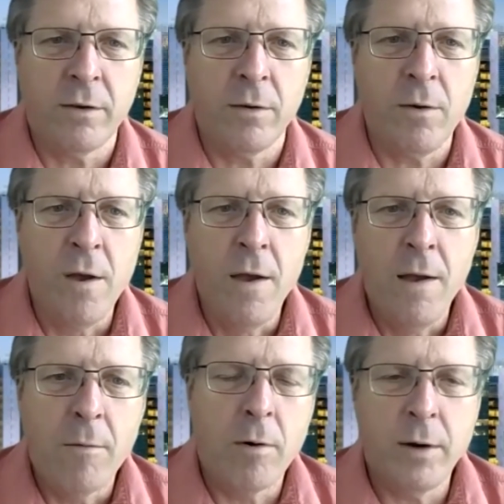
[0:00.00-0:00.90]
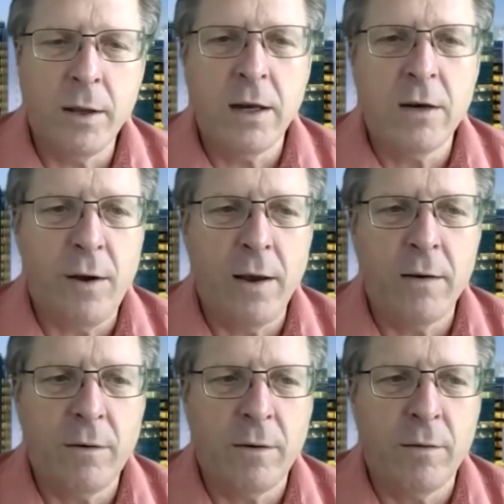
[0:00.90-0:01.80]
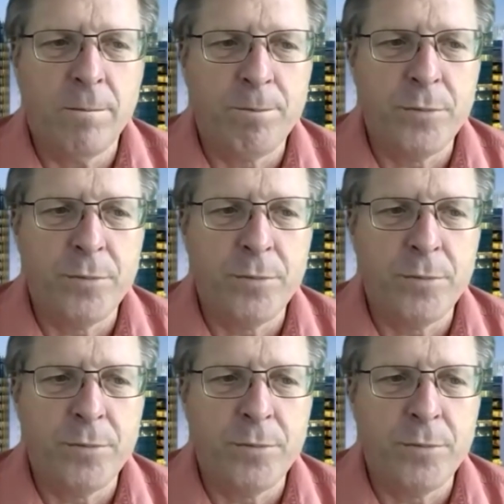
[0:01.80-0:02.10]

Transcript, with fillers: So we're really trying to